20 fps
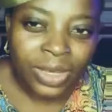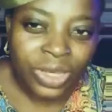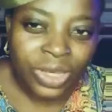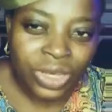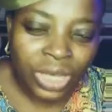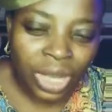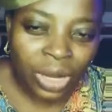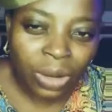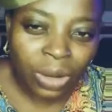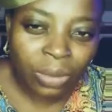
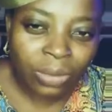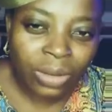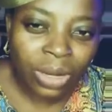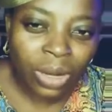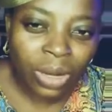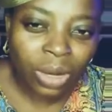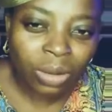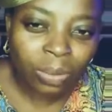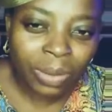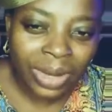Shalom, the
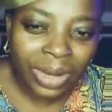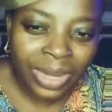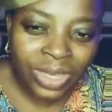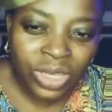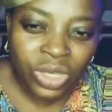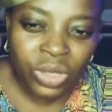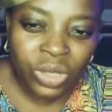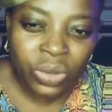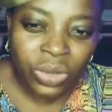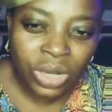Lord
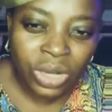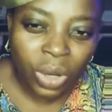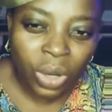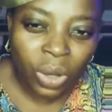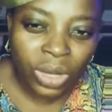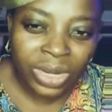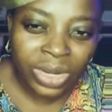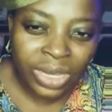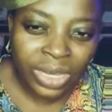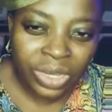bless you, the
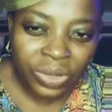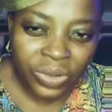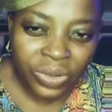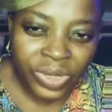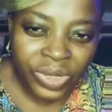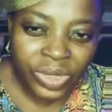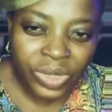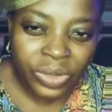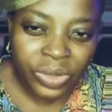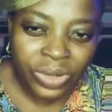Lord
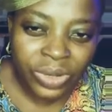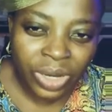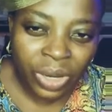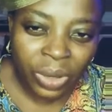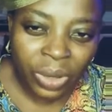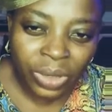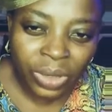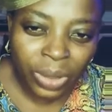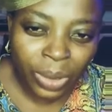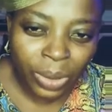increase you, the
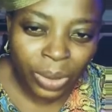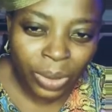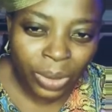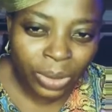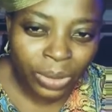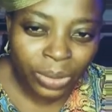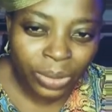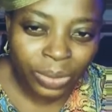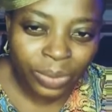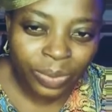Lord honor
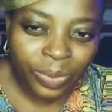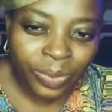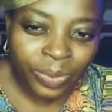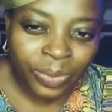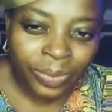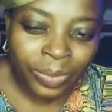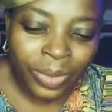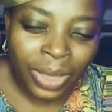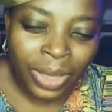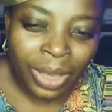you.
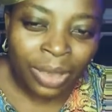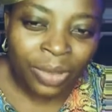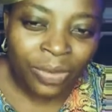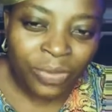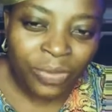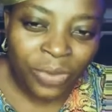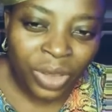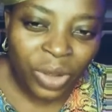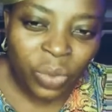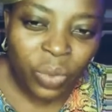
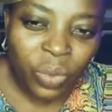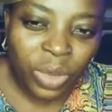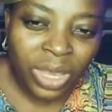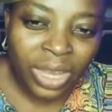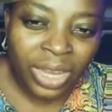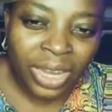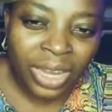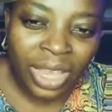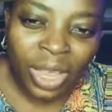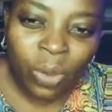Very
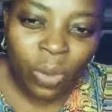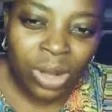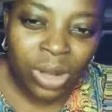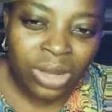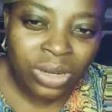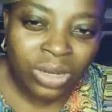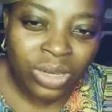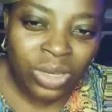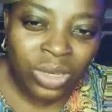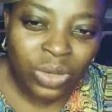quickly, I
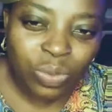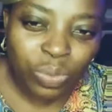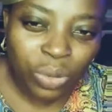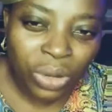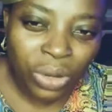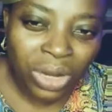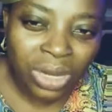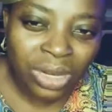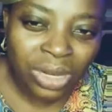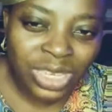want us to
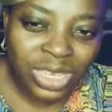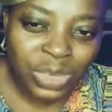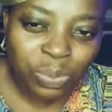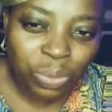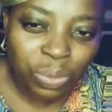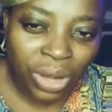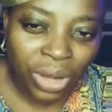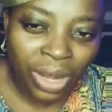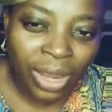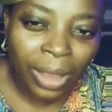pray this
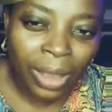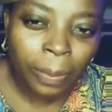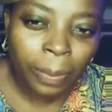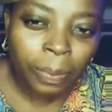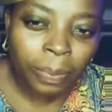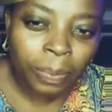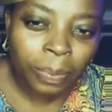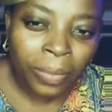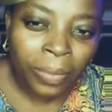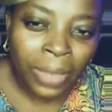prayer
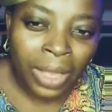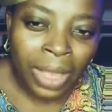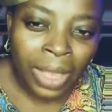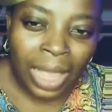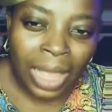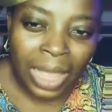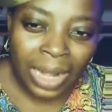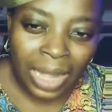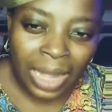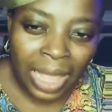
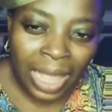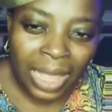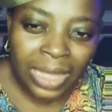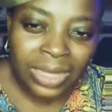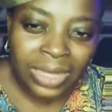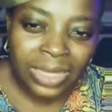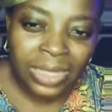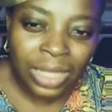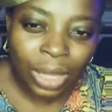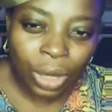and
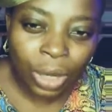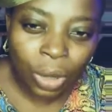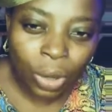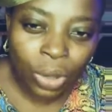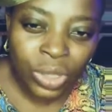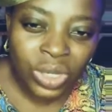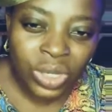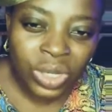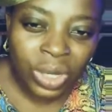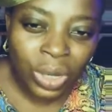ask the
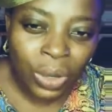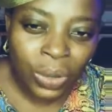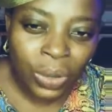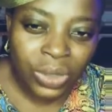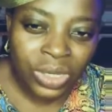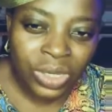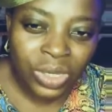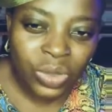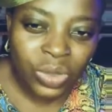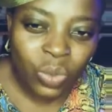Lord to
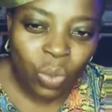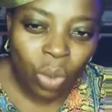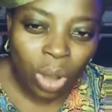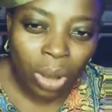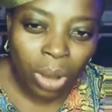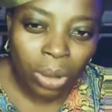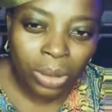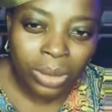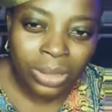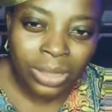cause His
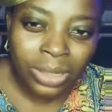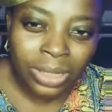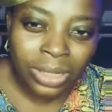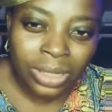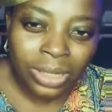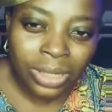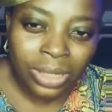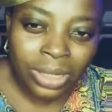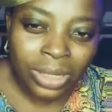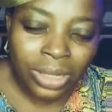
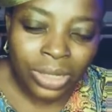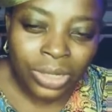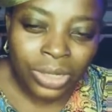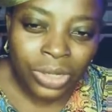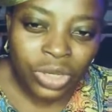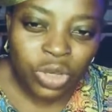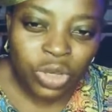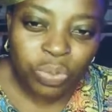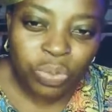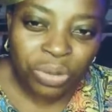word
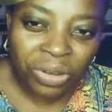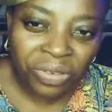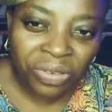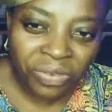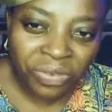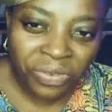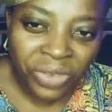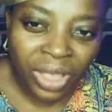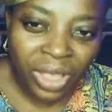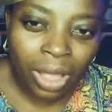to
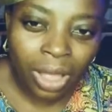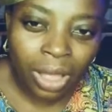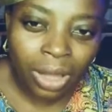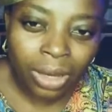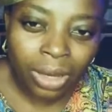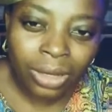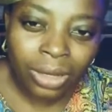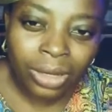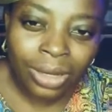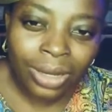prevail